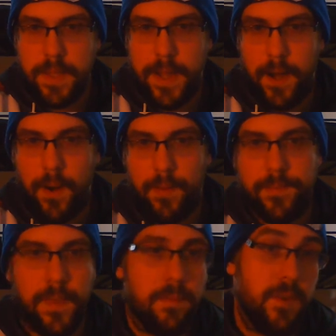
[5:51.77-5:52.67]
Now,
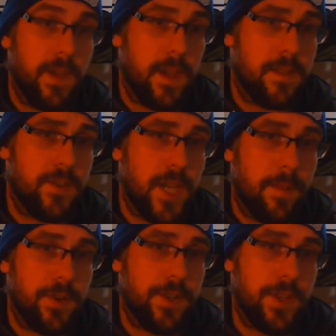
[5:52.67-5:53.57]
moving into
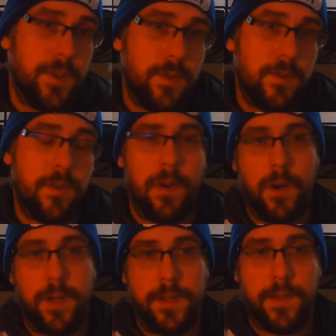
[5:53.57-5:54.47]
chapter 2,
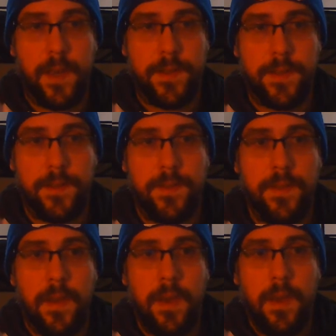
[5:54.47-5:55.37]
Cronon discusses